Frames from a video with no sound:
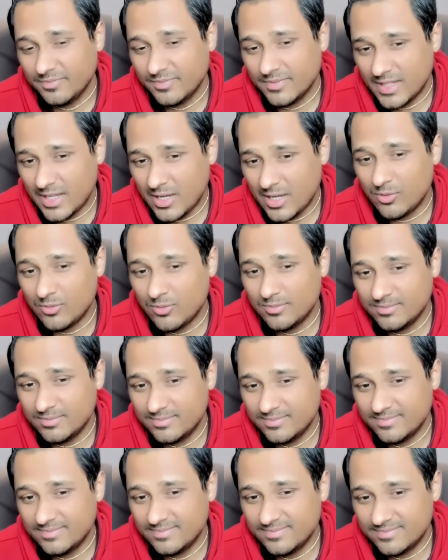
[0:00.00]
Now,
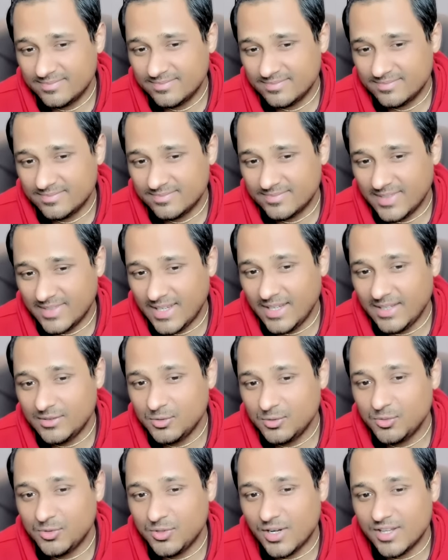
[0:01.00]

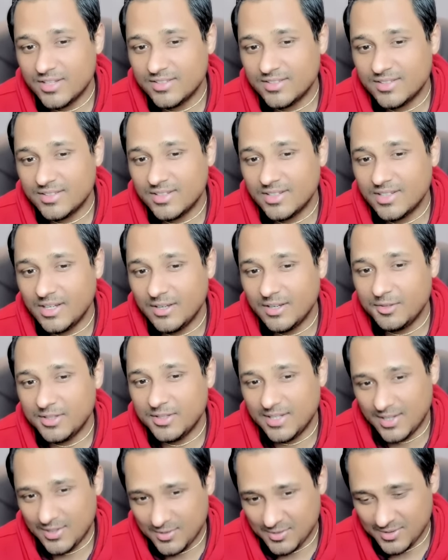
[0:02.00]
Ketu transiting
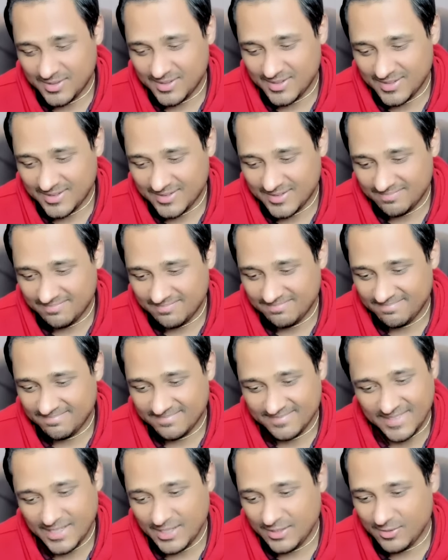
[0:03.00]
11th house.
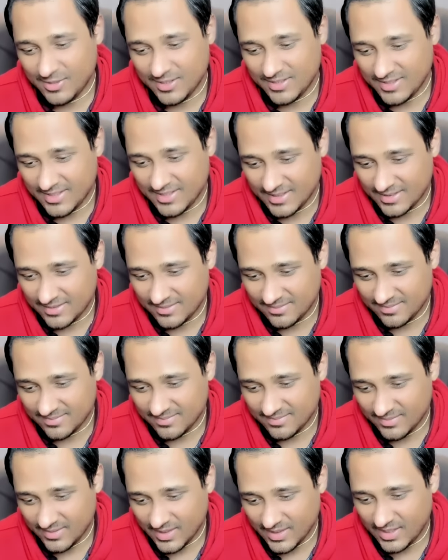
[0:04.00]
Interesting.
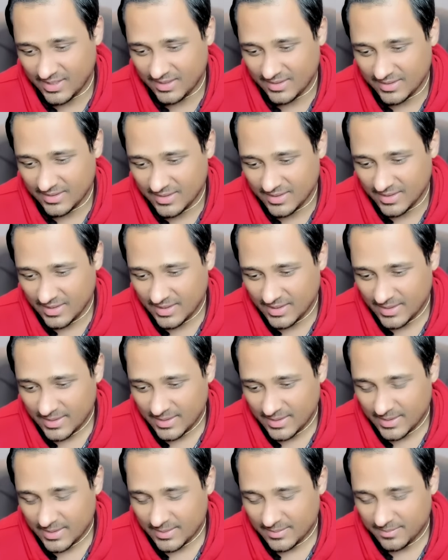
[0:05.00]
Yeah.
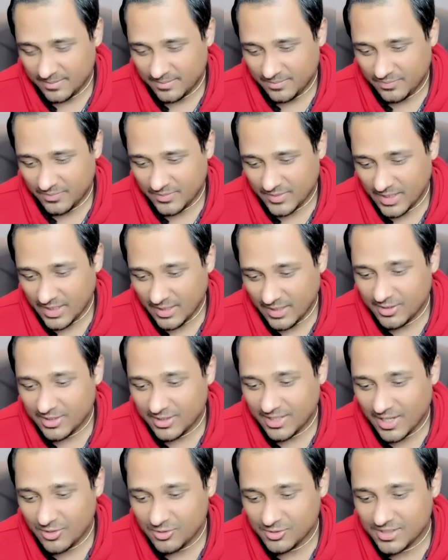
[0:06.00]

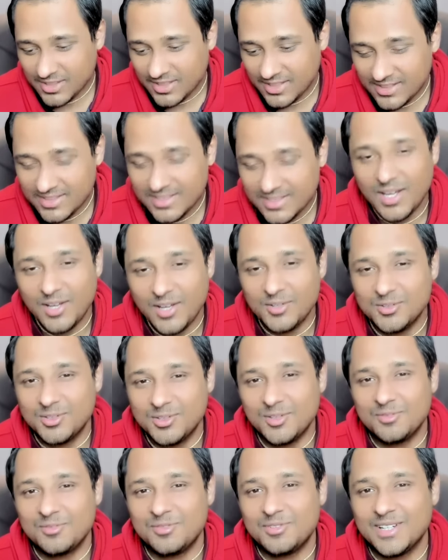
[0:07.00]
11th house is the house
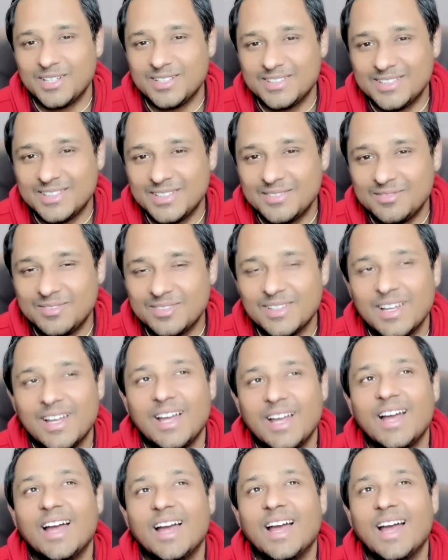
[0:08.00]
of friendship
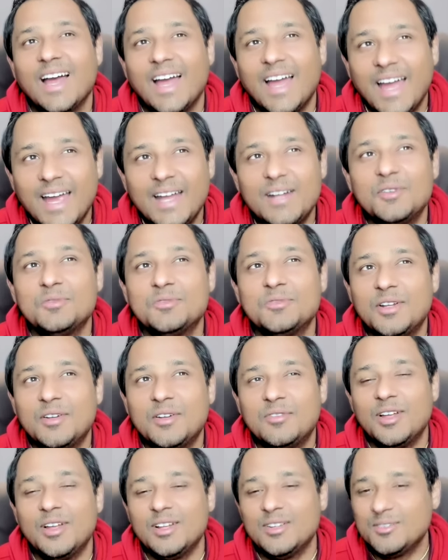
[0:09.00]
and
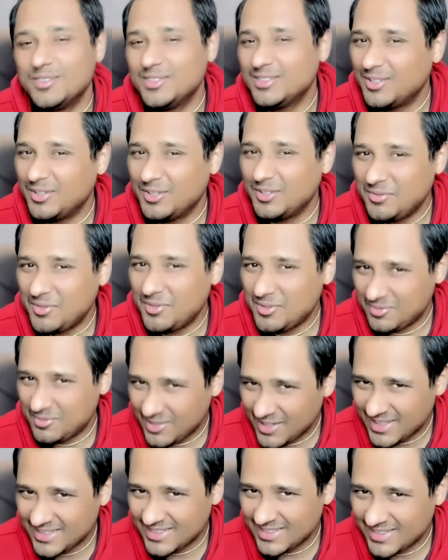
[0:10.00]
Uttar Falguni is all about
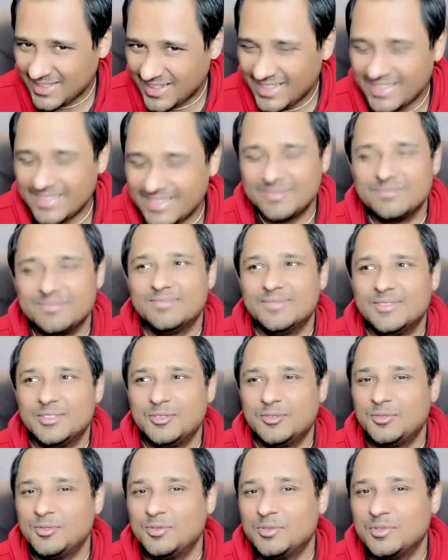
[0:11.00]
friends, right?
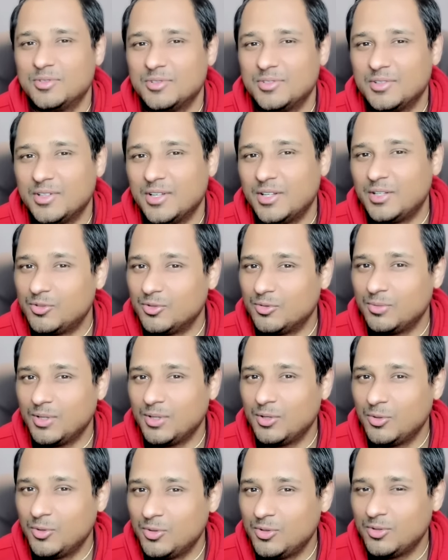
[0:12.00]
So it should be
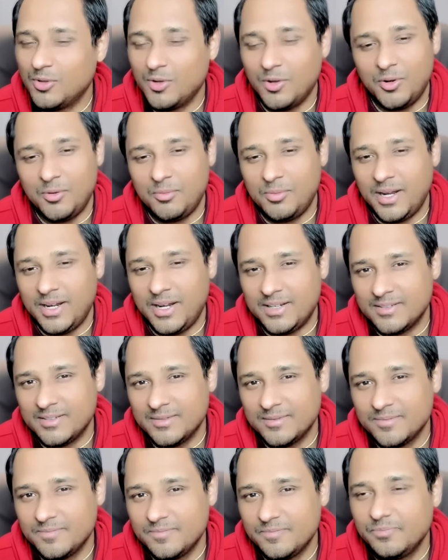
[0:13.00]
good or bad.
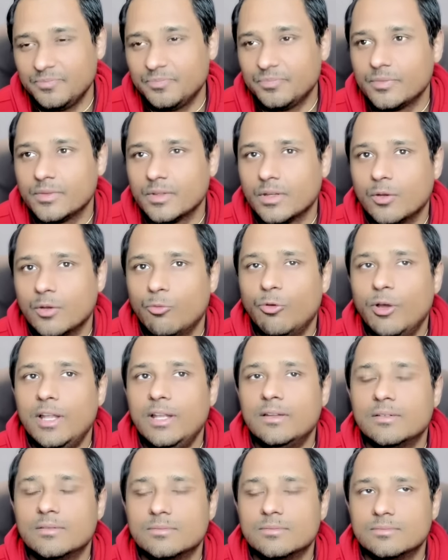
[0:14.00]

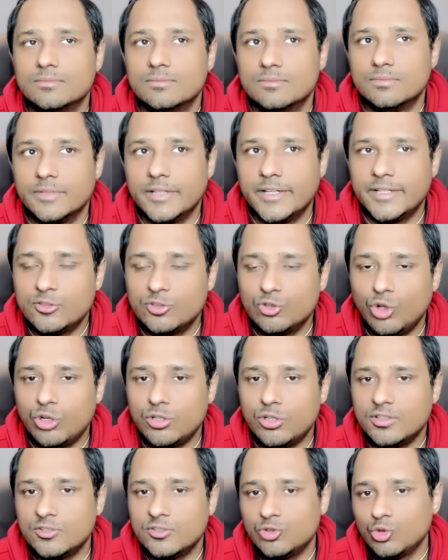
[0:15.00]
Well, it's
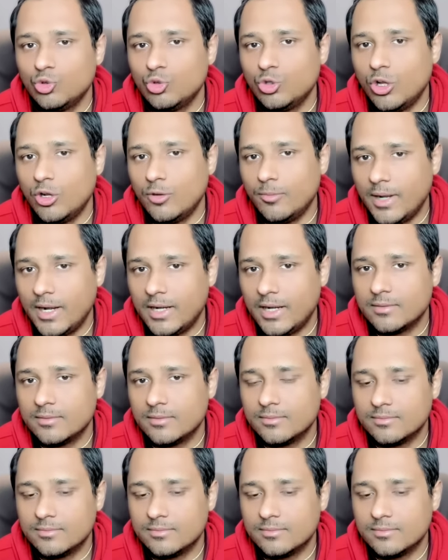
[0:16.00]
not just good or bad.